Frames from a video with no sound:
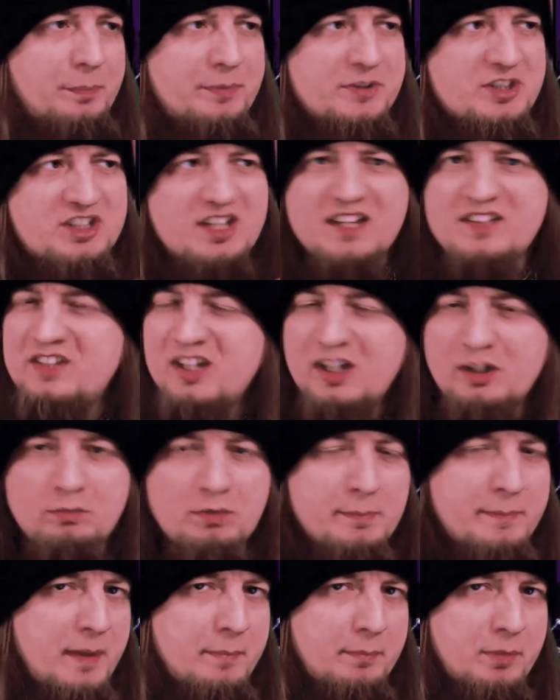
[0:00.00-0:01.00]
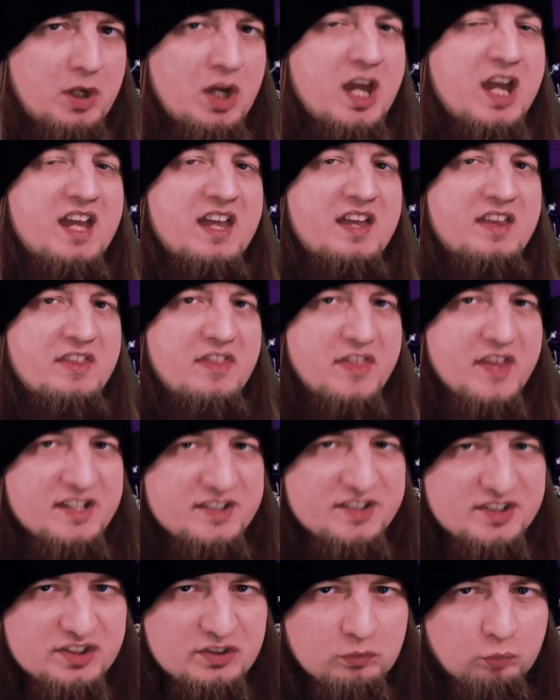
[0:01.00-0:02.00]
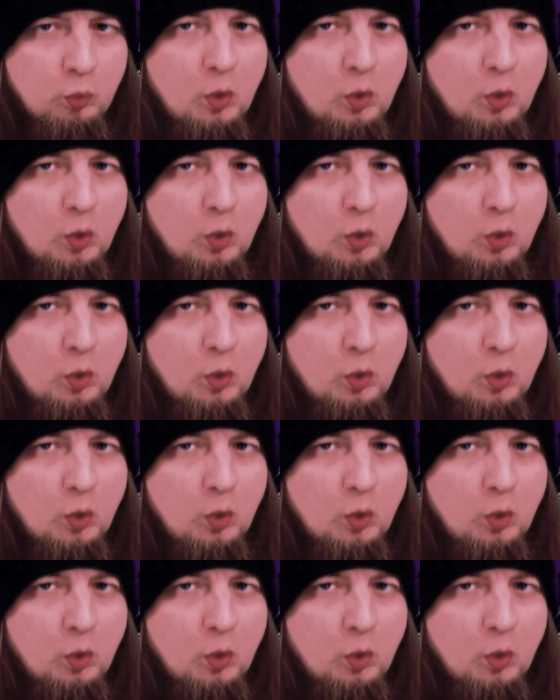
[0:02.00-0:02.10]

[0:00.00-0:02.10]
But you guys got to remember, this